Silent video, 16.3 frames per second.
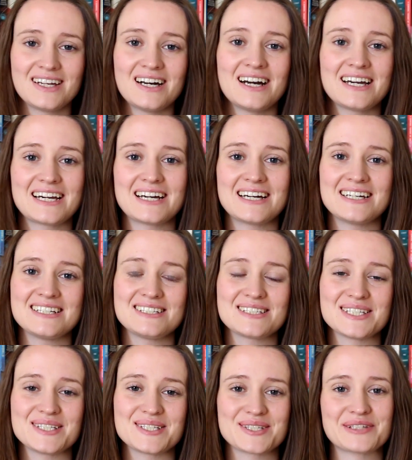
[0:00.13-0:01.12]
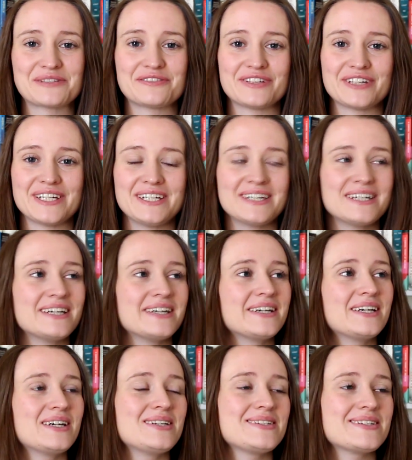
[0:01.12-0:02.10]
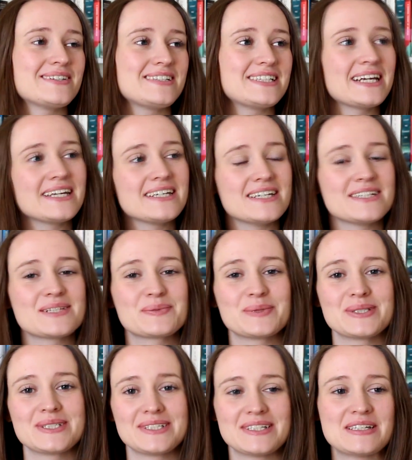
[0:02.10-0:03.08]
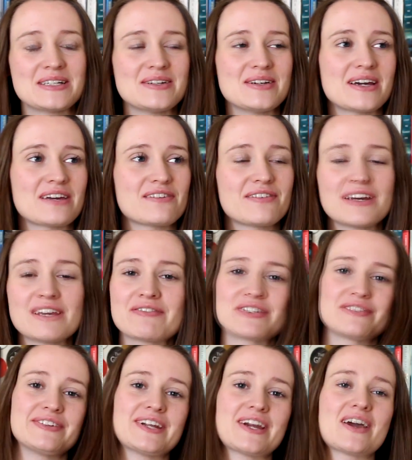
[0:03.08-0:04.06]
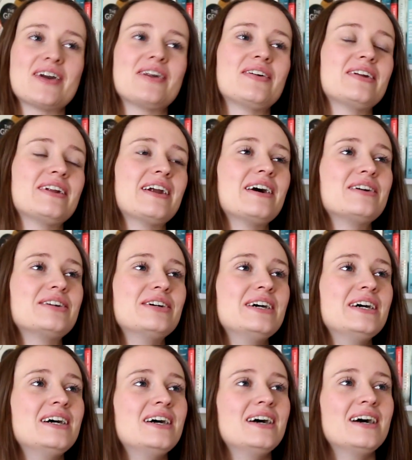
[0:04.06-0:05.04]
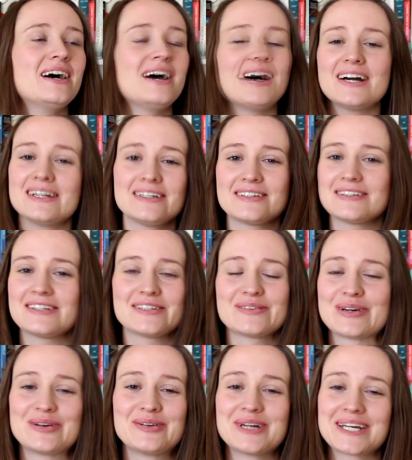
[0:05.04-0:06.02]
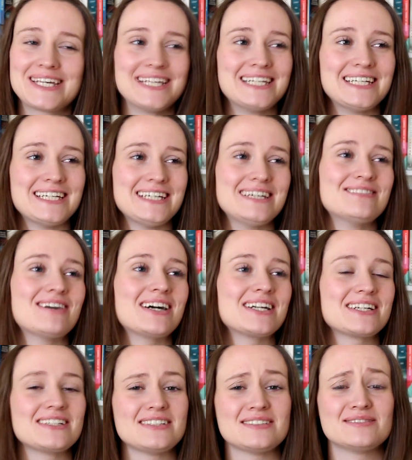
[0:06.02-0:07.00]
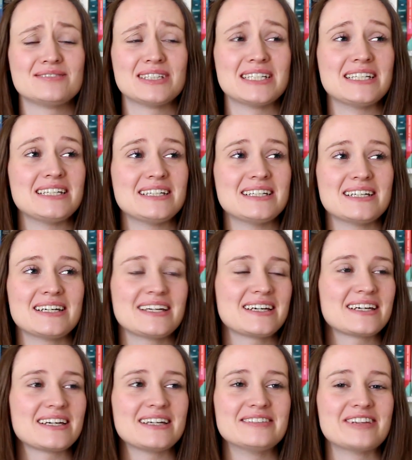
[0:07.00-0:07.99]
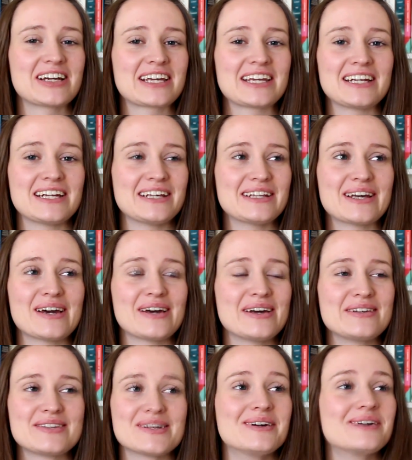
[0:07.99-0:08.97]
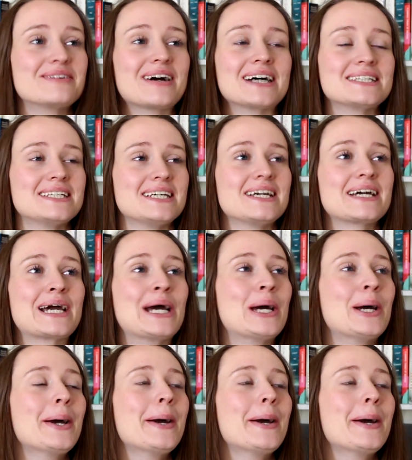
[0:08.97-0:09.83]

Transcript: Hi guys, it's Sophie. So today I just wanted to do a favourites video. Now, I don't do this very regularly, in fact I do them really like irregularly, they're so erratic,